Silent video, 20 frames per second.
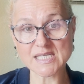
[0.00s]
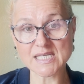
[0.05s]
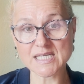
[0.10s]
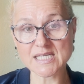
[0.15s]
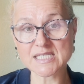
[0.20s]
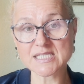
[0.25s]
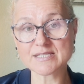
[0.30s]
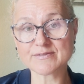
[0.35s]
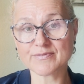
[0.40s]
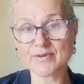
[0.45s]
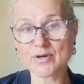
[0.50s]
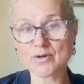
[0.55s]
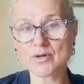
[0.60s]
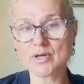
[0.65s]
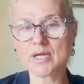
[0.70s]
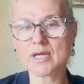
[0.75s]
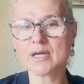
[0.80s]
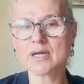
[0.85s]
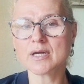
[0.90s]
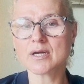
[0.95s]
it's
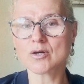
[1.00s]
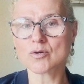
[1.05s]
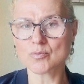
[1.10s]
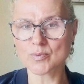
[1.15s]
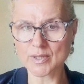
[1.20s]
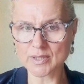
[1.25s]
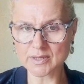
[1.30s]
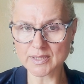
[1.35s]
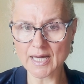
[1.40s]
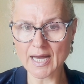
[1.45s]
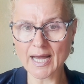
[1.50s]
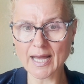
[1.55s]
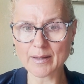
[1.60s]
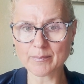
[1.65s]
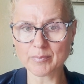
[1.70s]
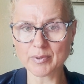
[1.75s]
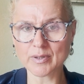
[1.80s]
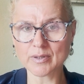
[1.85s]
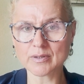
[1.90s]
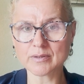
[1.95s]
very
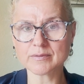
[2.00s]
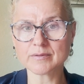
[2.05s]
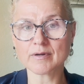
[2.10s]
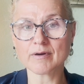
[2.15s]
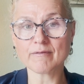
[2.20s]
reliable